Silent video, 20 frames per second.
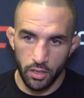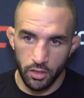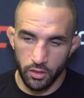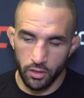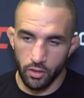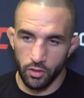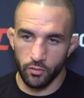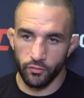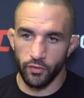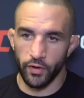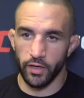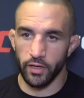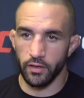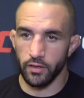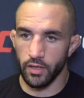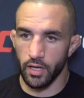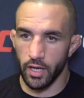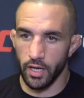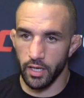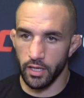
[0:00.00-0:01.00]
You know, fight of the
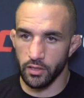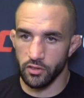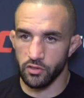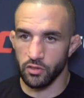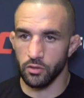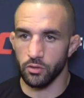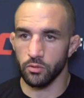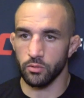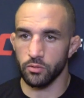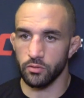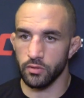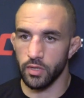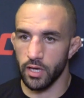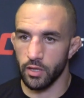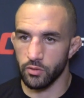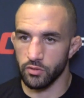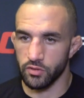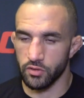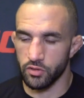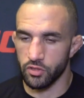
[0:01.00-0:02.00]
night, so mm-hmm.
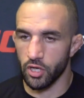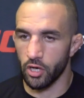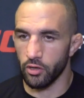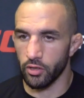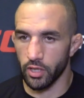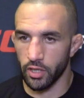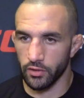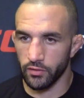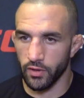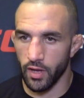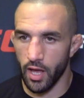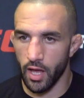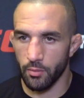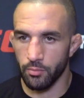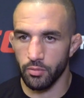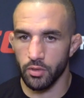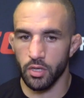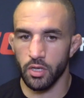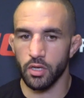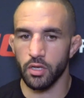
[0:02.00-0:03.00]
that was the cherry on
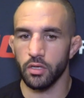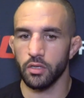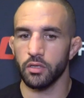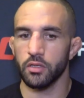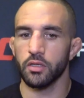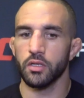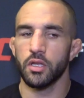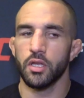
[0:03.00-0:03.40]
top. Uh,